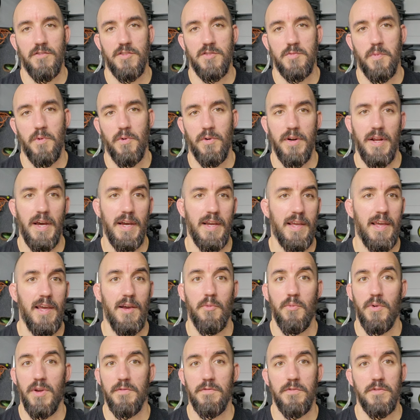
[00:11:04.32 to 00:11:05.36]
the sport, I
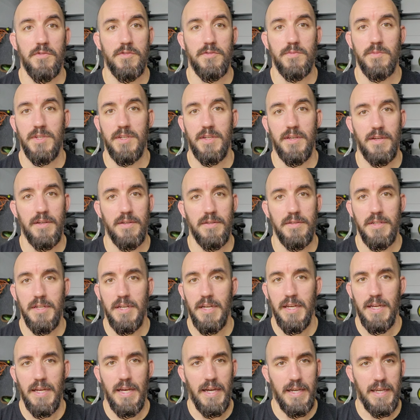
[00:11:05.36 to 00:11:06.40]
can't wait for this weekend.
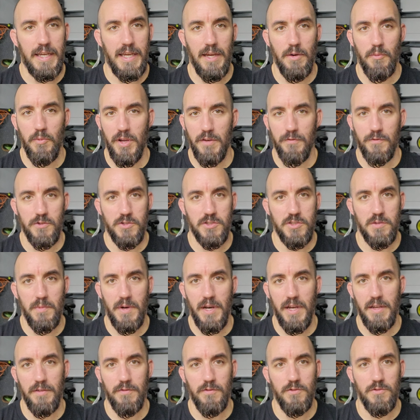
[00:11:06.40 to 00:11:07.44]
I can't wait for
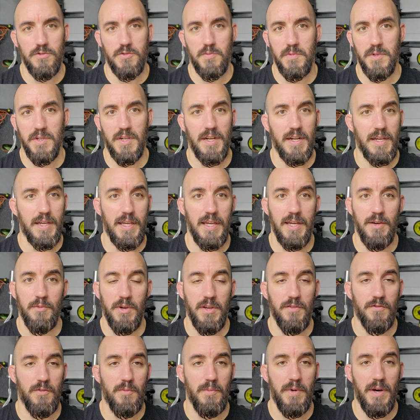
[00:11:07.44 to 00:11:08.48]
Chimaev Usman, and I can't
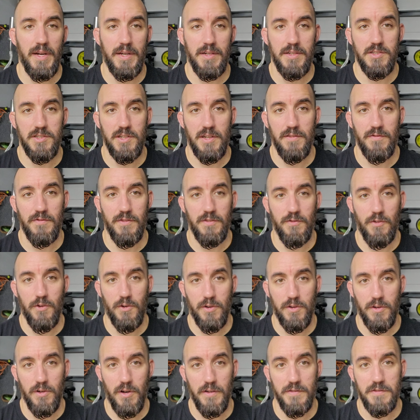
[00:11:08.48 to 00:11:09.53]
wait for Makhachev and
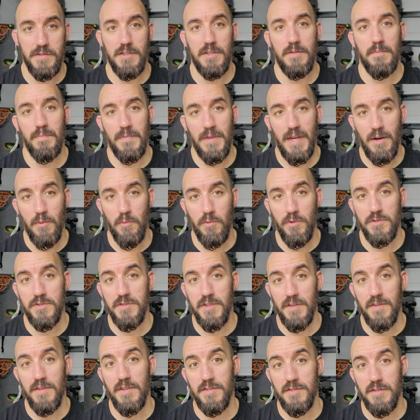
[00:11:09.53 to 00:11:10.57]
Volkanovski. I will
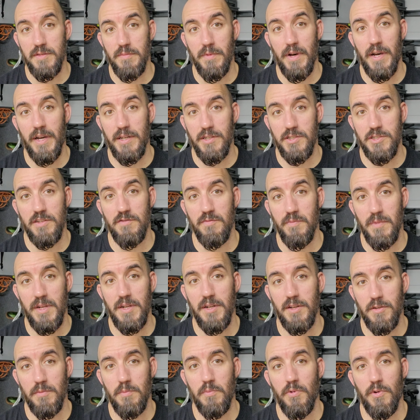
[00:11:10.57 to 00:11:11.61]
say this, and Makhachev made
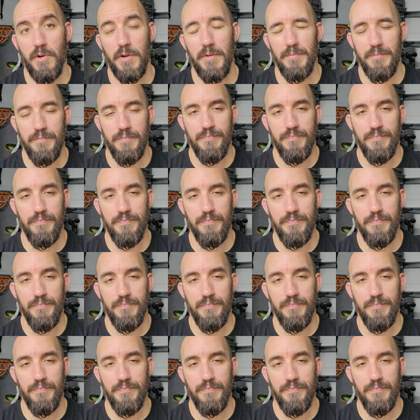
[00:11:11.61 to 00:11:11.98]
a good point.